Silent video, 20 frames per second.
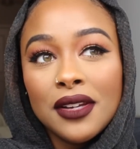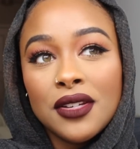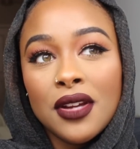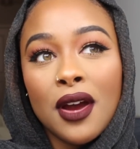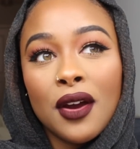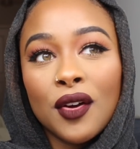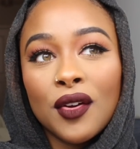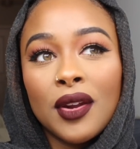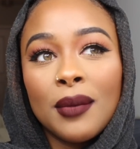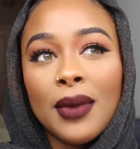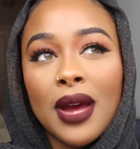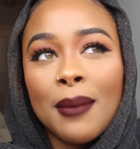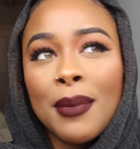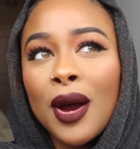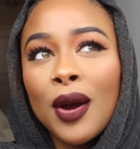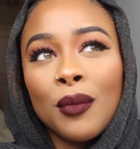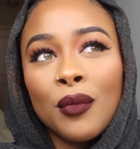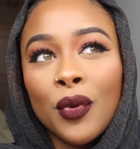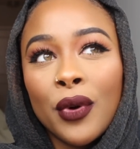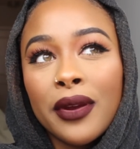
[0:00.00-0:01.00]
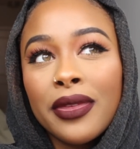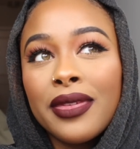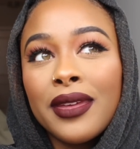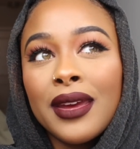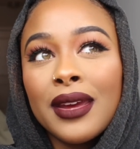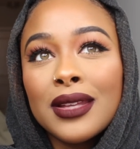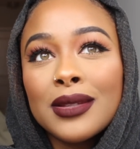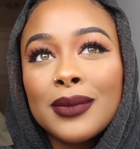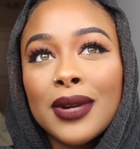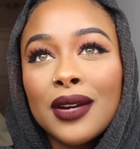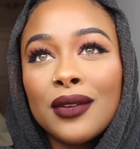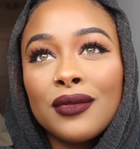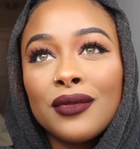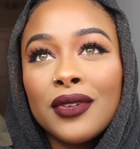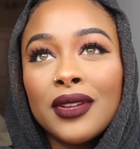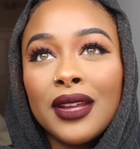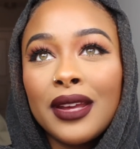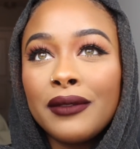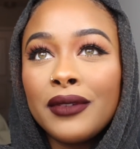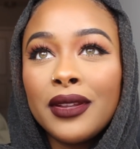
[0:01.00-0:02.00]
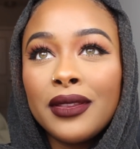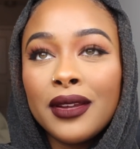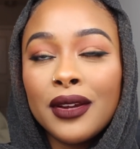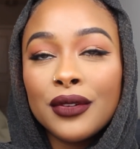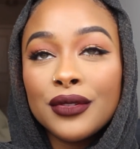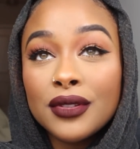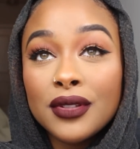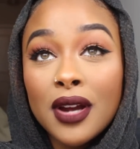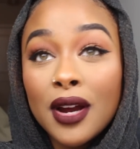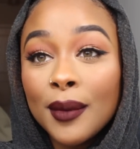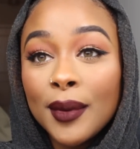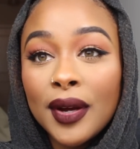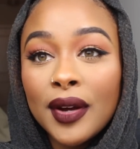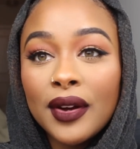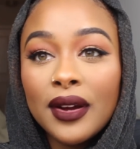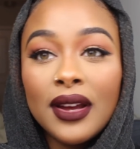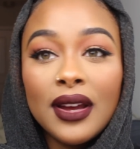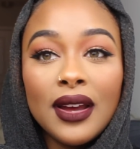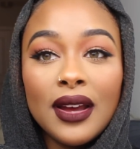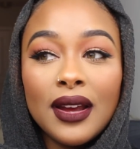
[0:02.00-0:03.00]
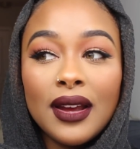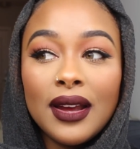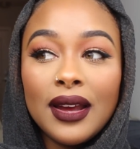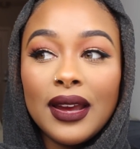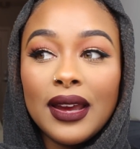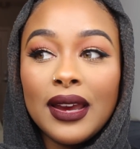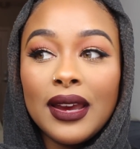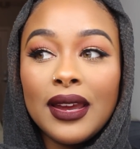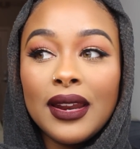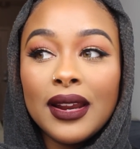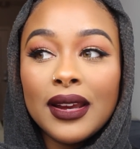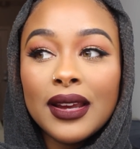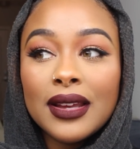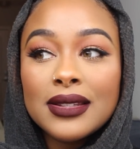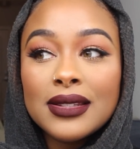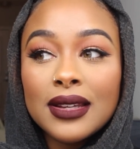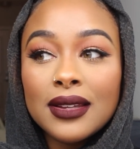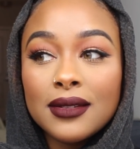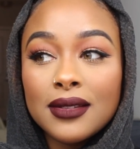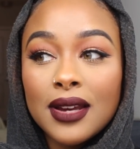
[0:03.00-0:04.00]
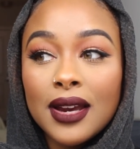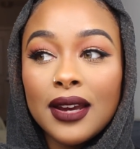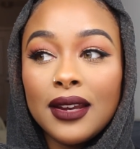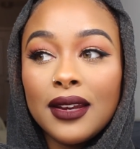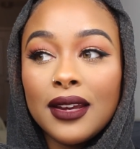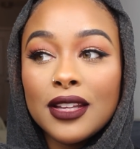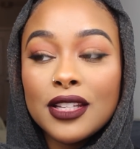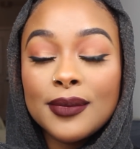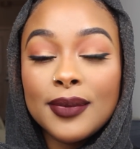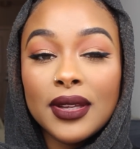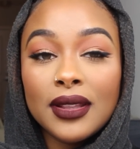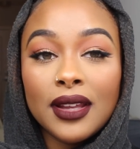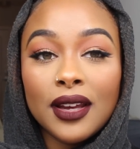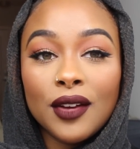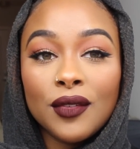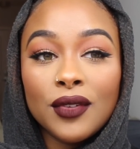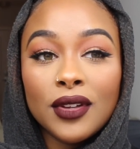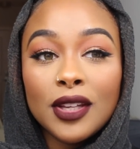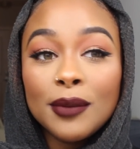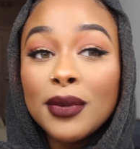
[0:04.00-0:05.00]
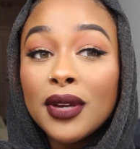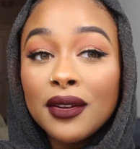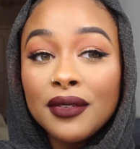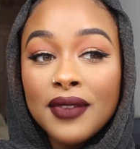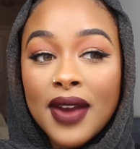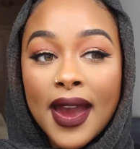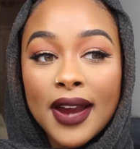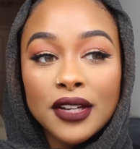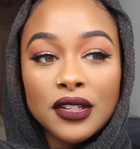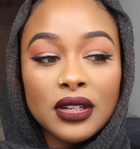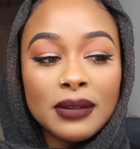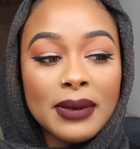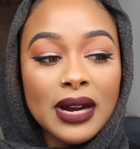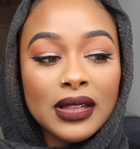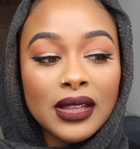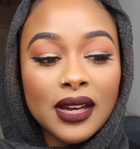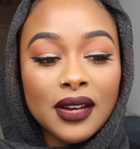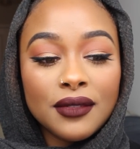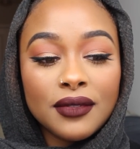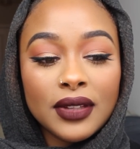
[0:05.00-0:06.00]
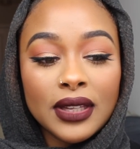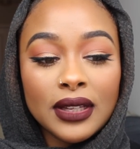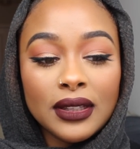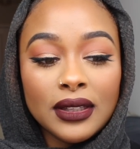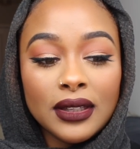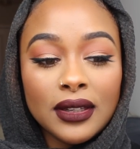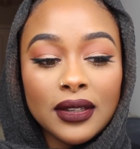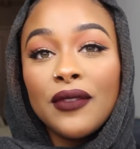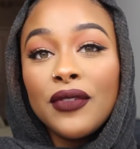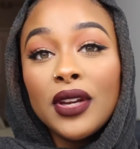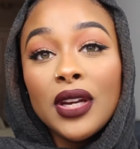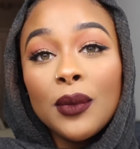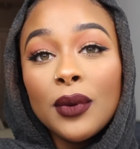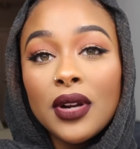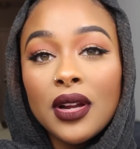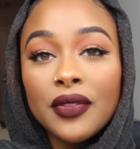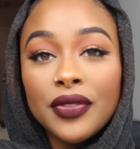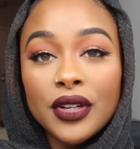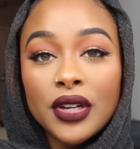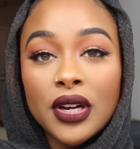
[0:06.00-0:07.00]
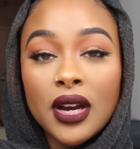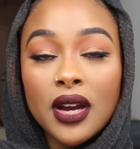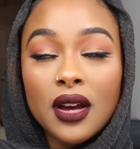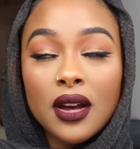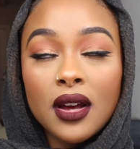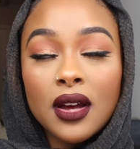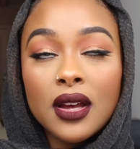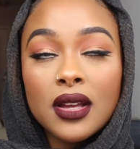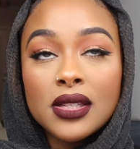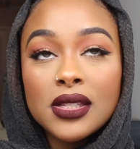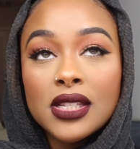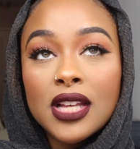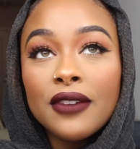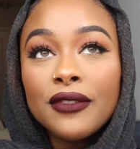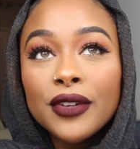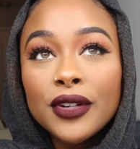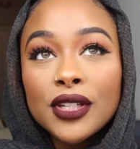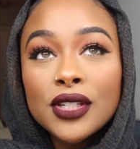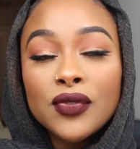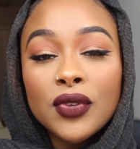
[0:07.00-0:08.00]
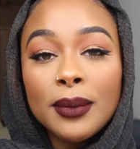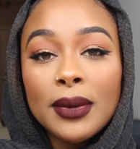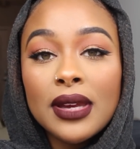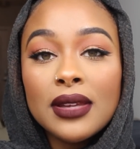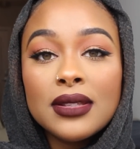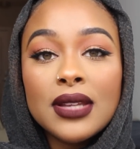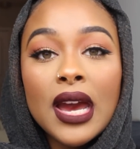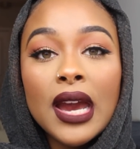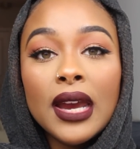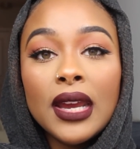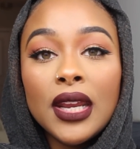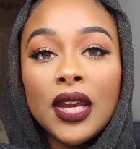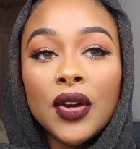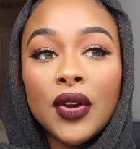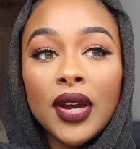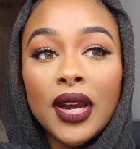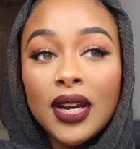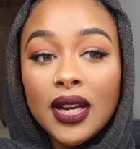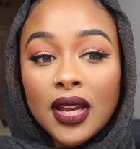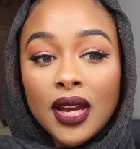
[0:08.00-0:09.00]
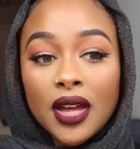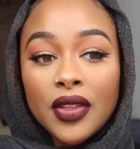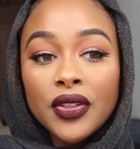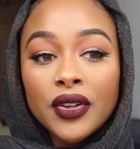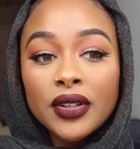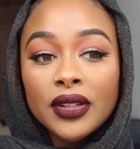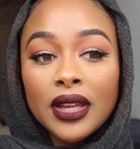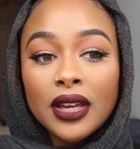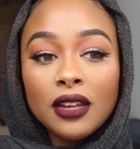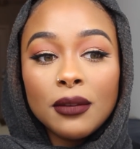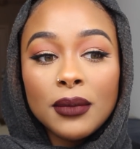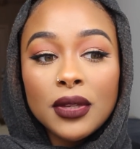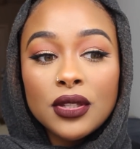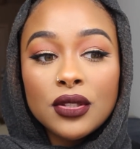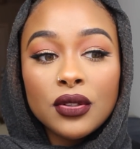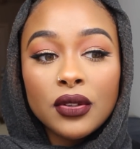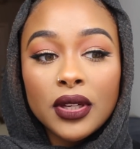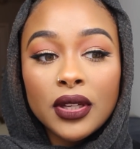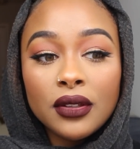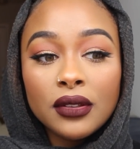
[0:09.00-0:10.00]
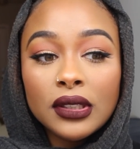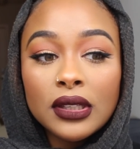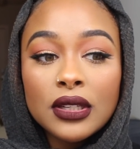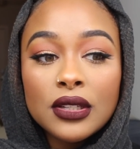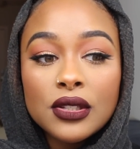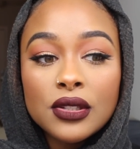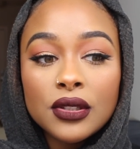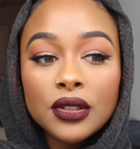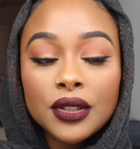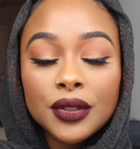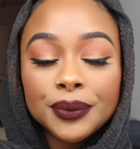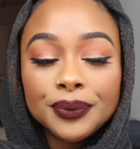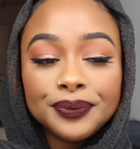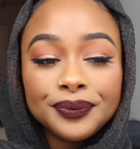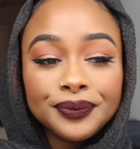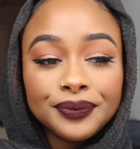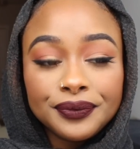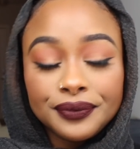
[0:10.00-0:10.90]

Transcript: to talk about more things, but I don't really have anything else to talk about. And I guess anxiety has been like a really big factor in my life lately. If anyone out there suffers from anxiety or any other like mental illness, or